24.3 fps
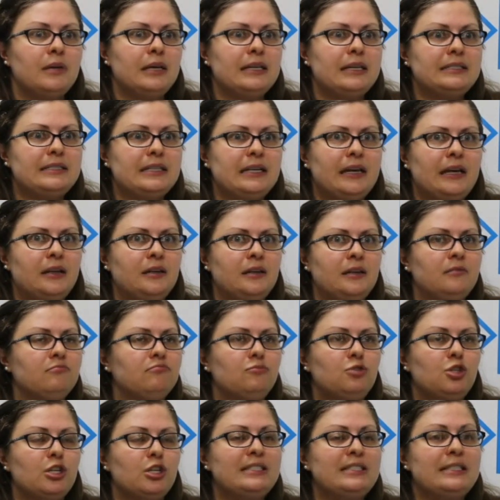Is it
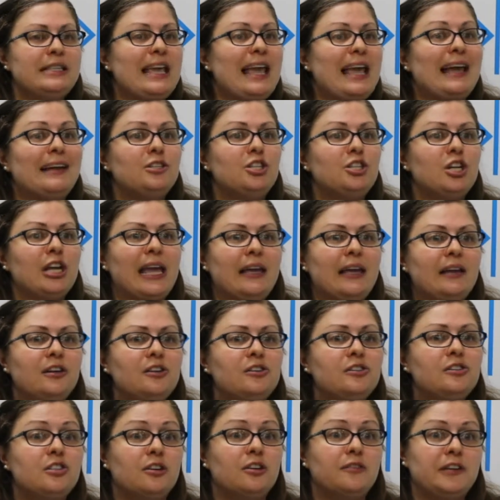just the
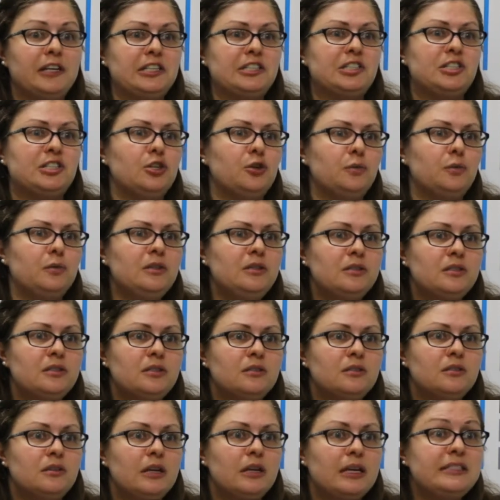educators serving
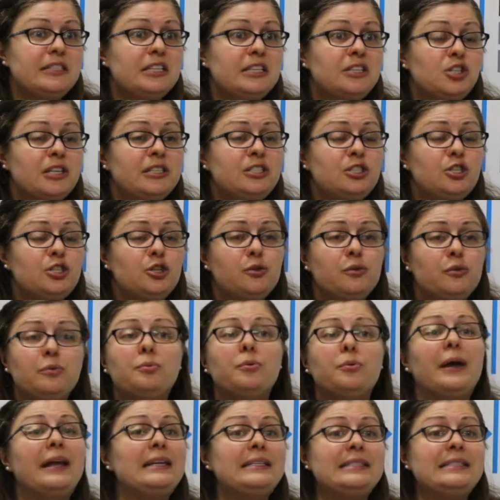students? Is it just your
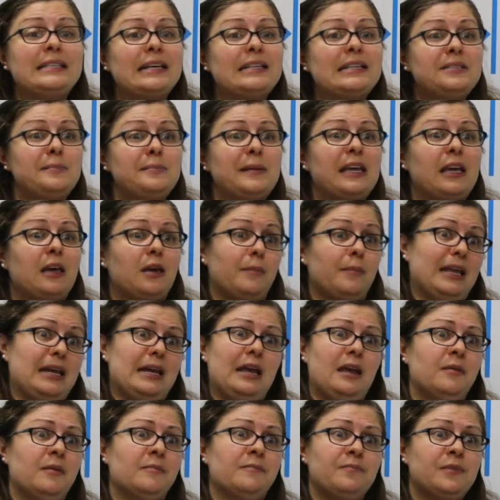threat assessment
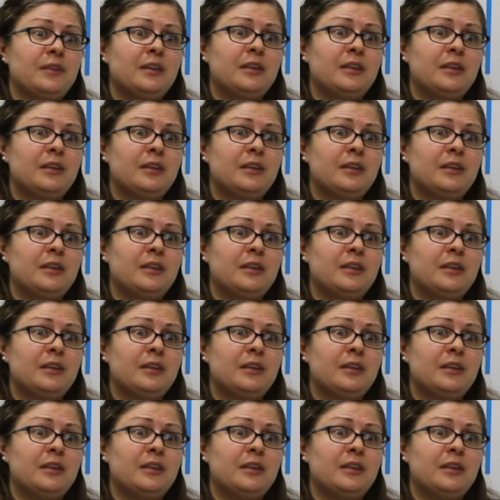committee?